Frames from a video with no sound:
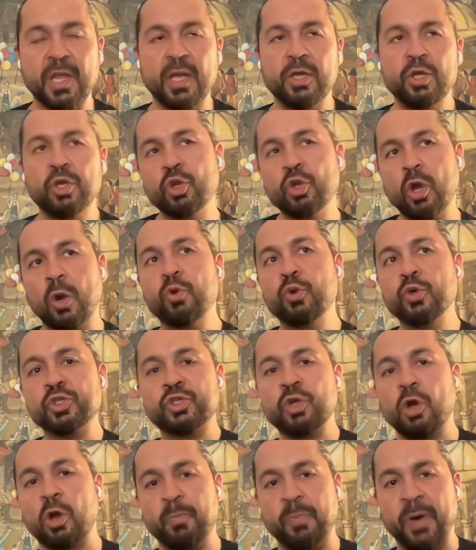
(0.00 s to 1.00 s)
you know who's
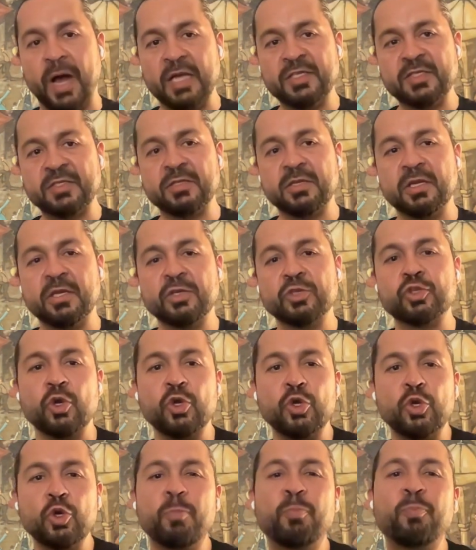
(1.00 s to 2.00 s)
your boss, so
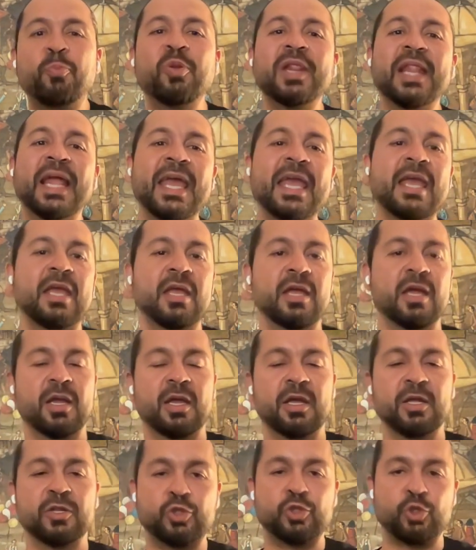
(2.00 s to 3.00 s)
you play
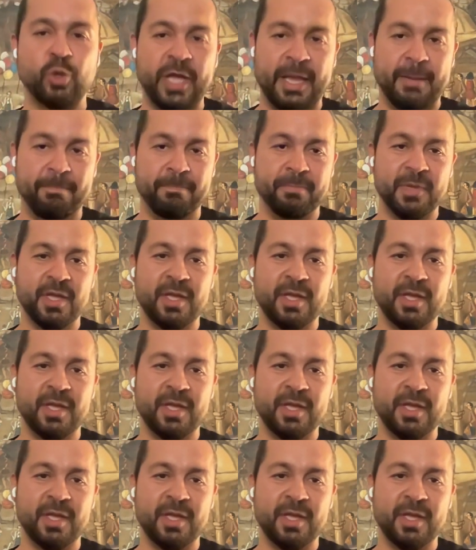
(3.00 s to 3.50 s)
to him.